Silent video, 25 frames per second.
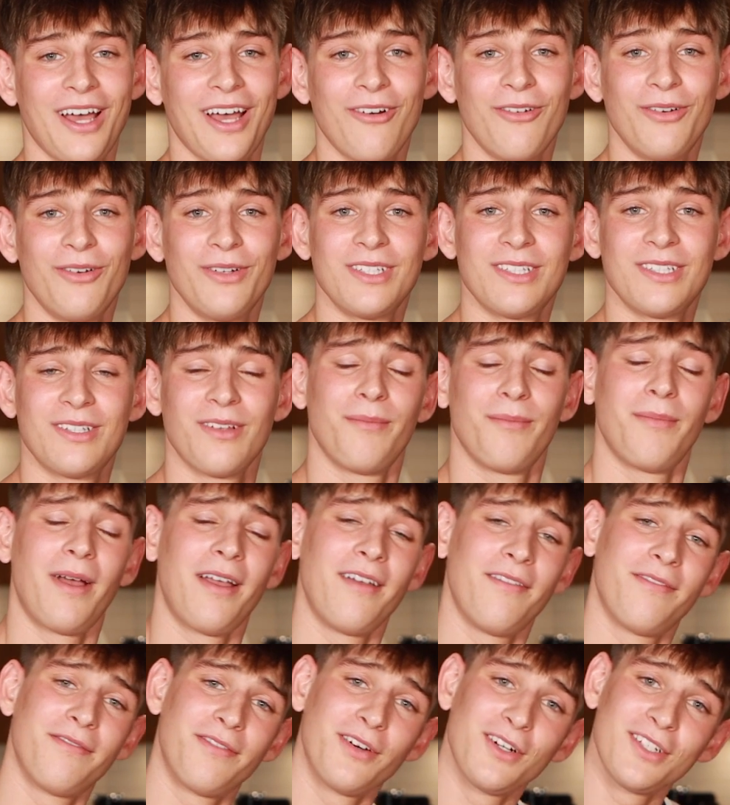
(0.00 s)
that was
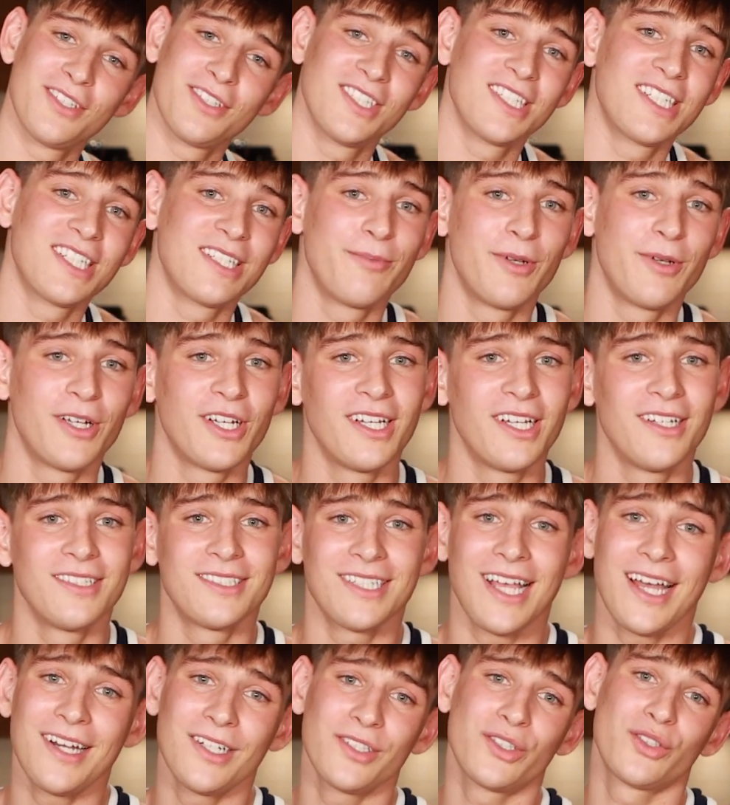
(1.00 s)
my first experience
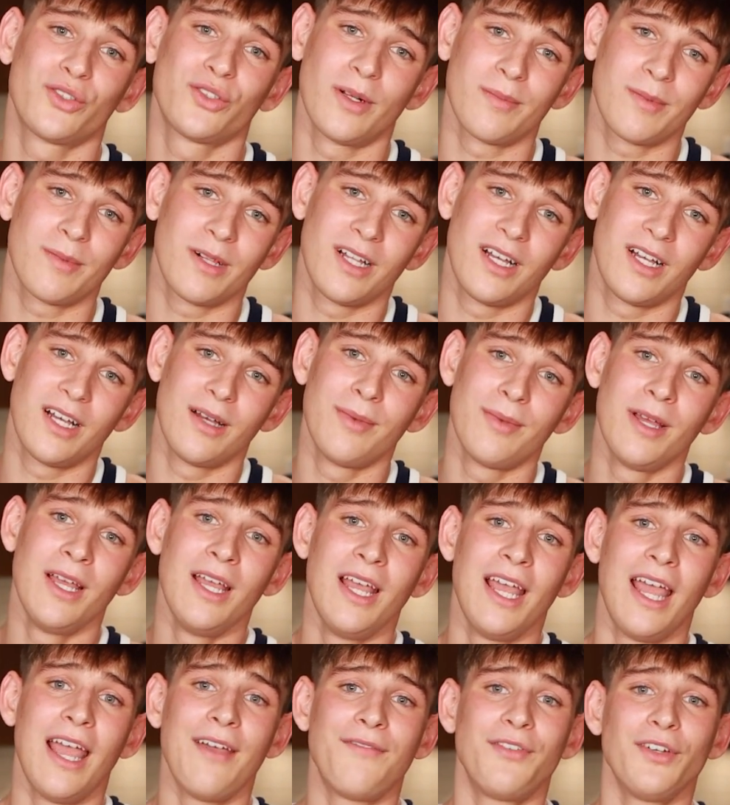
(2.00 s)
at a strip club.
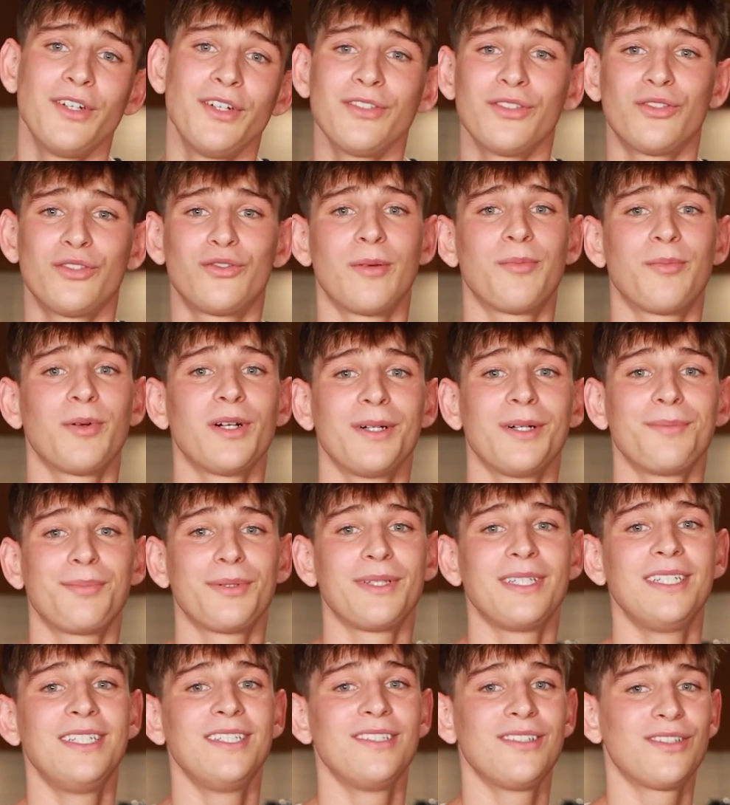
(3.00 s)
If you're a stripper,
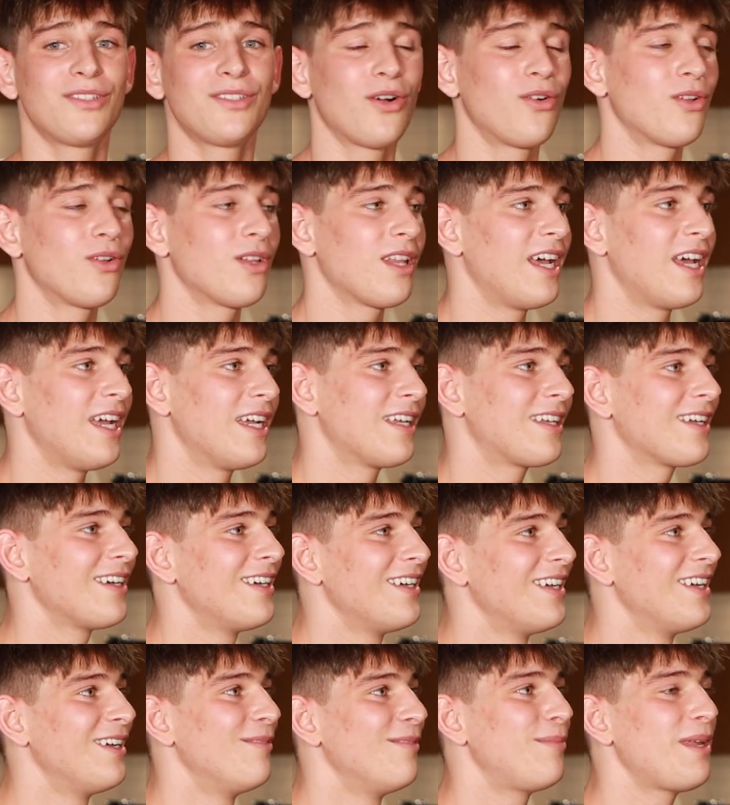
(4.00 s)
please don't like
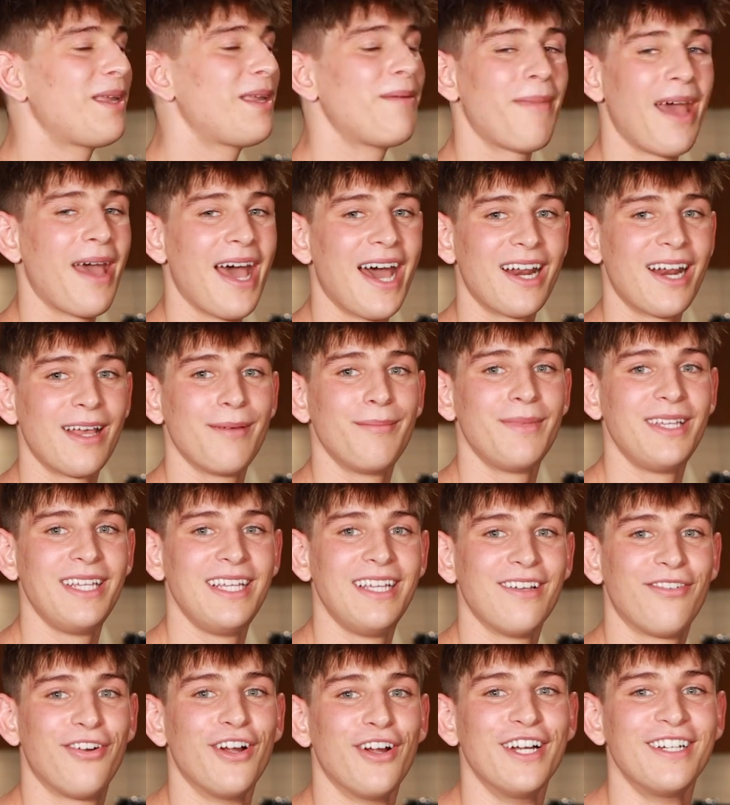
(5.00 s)
be mad at
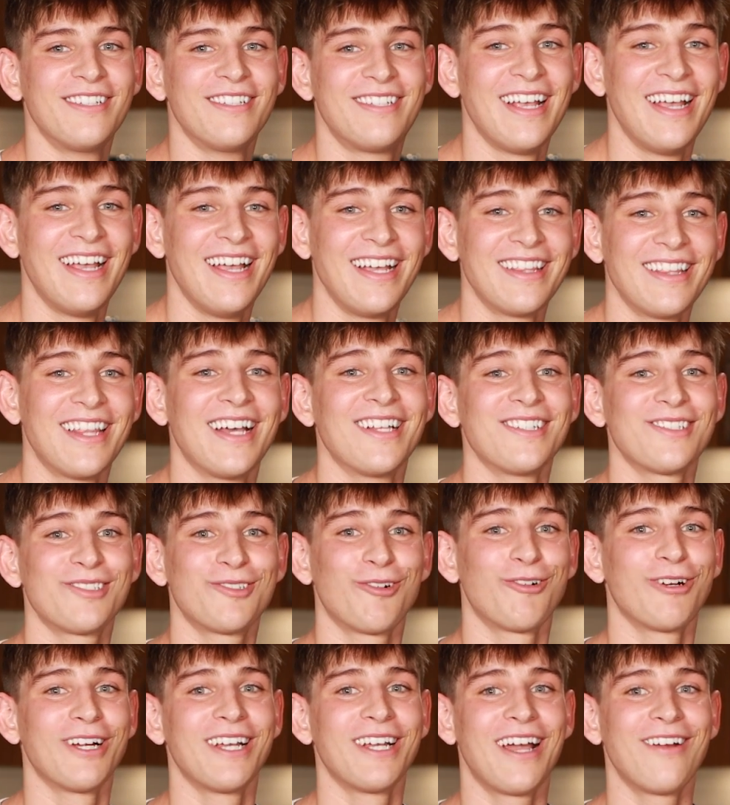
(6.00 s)
me for saying that
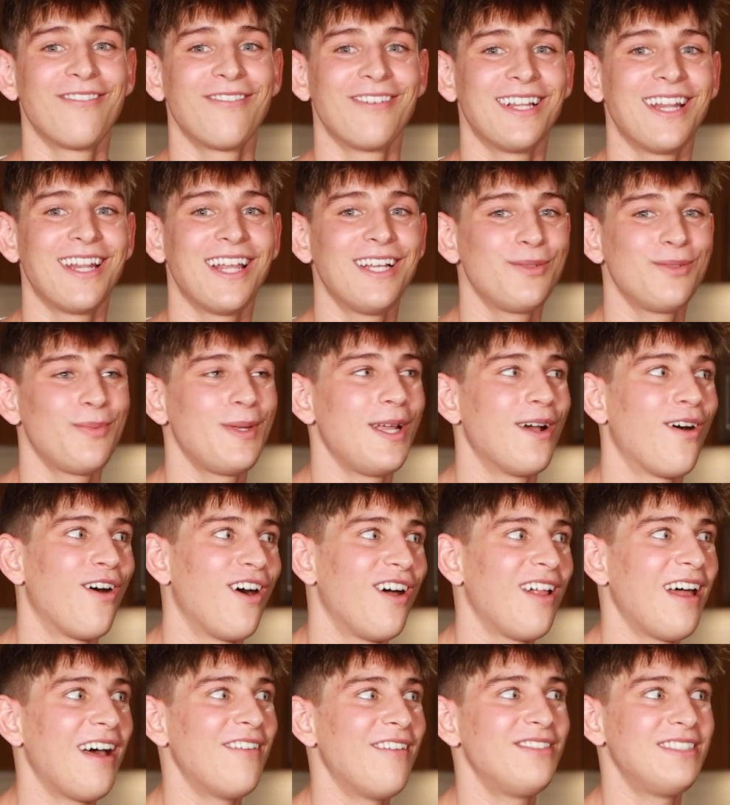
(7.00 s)
story. I realize we
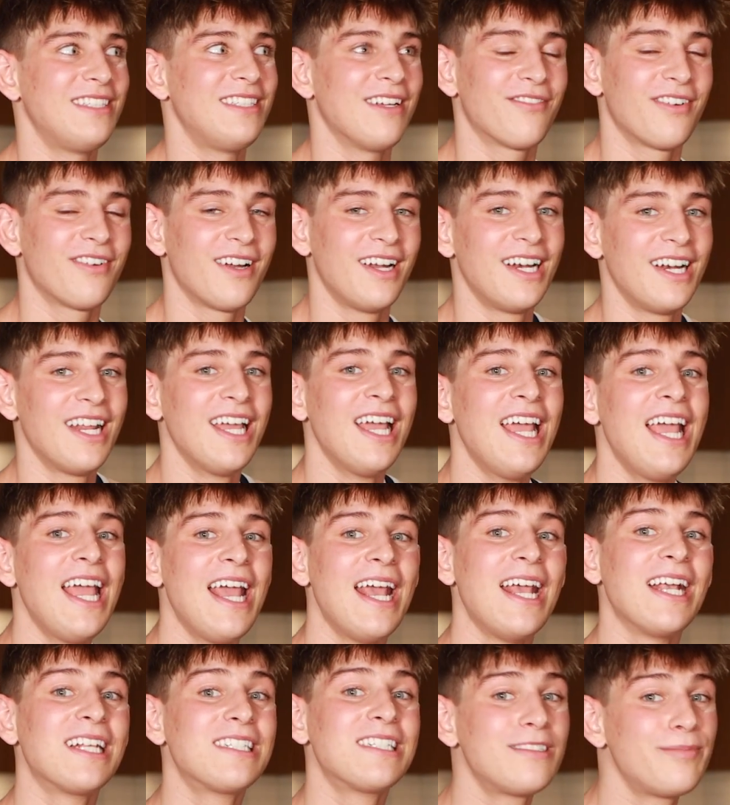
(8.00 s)
all have different
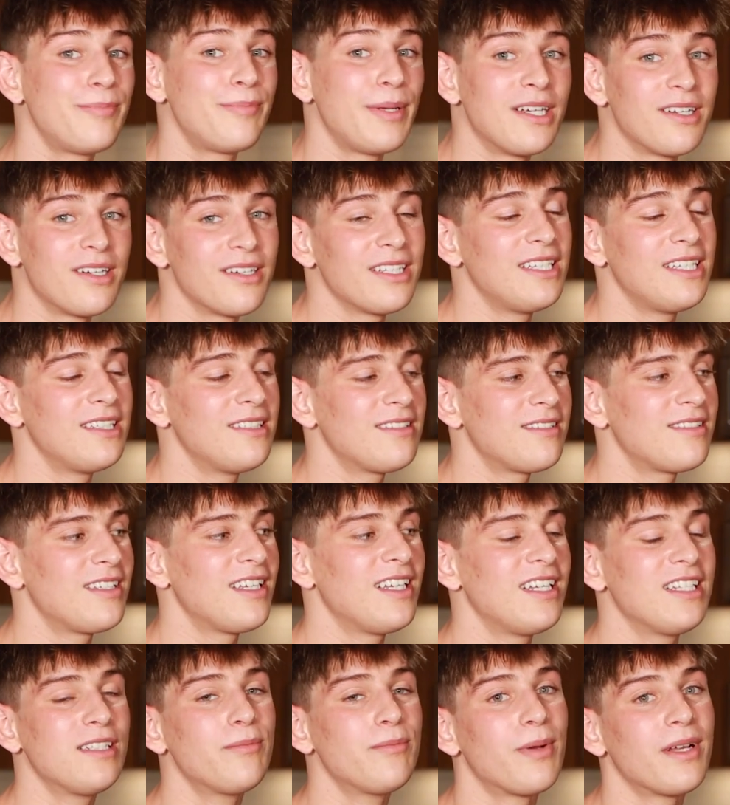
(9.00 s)

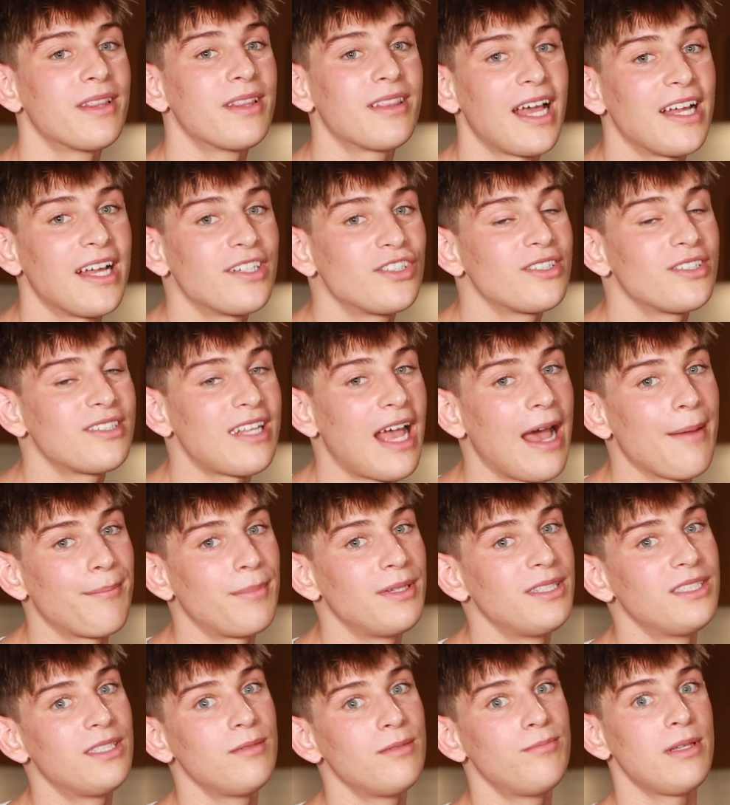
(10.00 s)
experiences, but that just
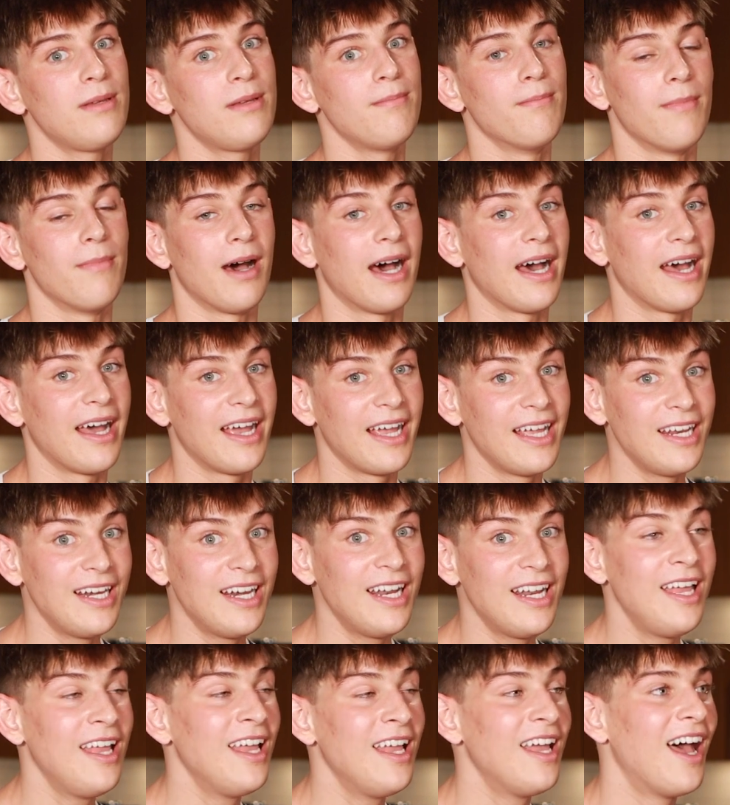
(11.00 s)
happened to be
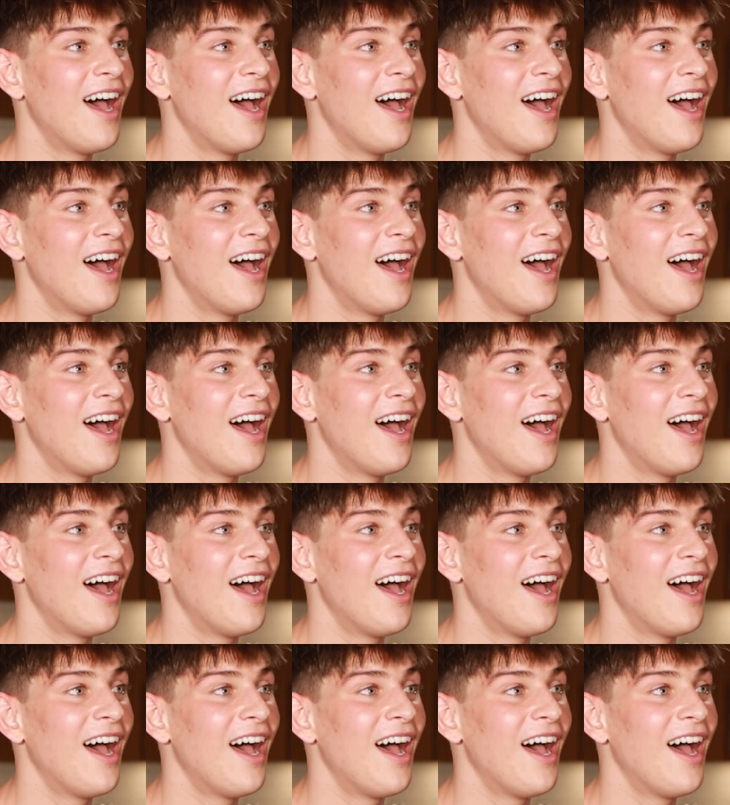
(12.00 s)
mine.